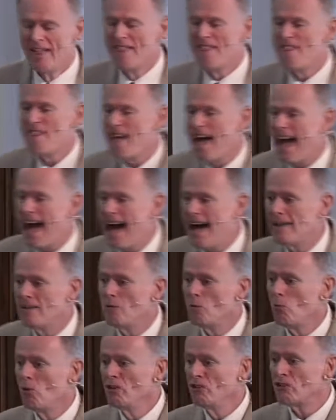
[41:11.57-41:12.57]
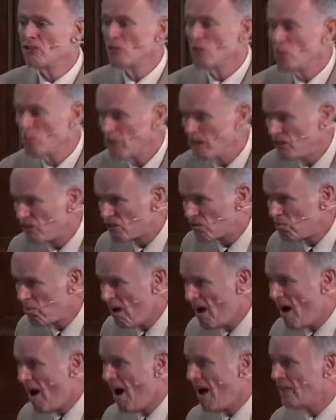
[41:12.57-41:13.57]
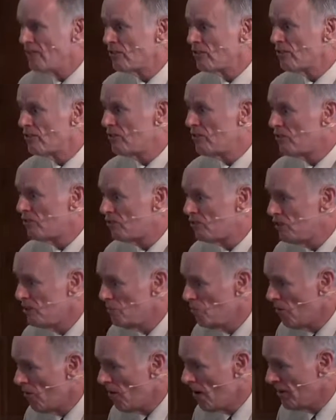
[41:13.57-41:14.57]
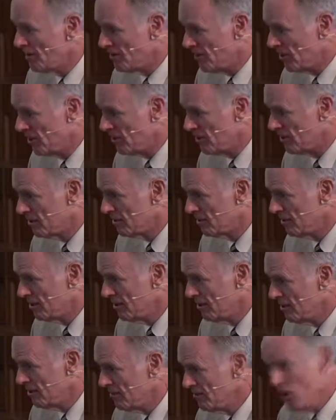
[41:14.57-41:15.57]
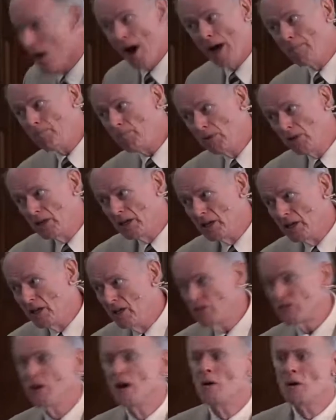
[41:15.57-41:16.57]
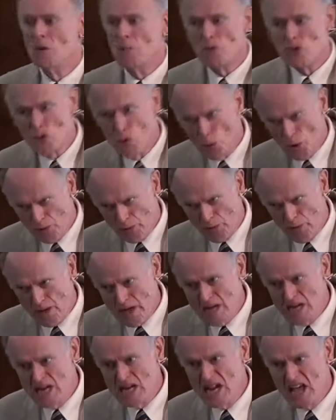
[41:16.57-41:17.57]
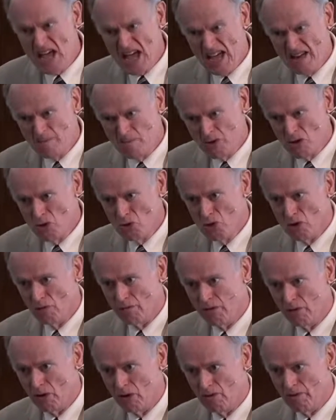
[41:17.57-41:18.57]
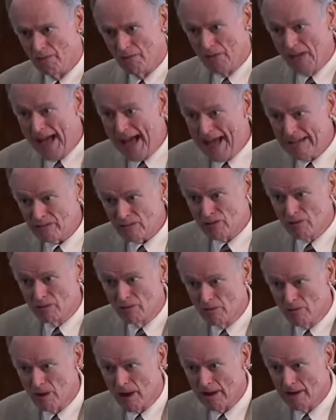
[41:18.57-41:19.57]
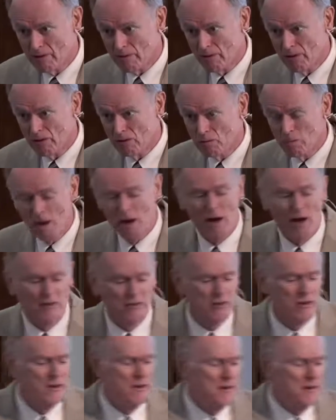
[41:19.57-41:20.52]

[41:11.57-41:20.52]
That was the response she wanted. Not please, you're thin and beautiful. That's the right response.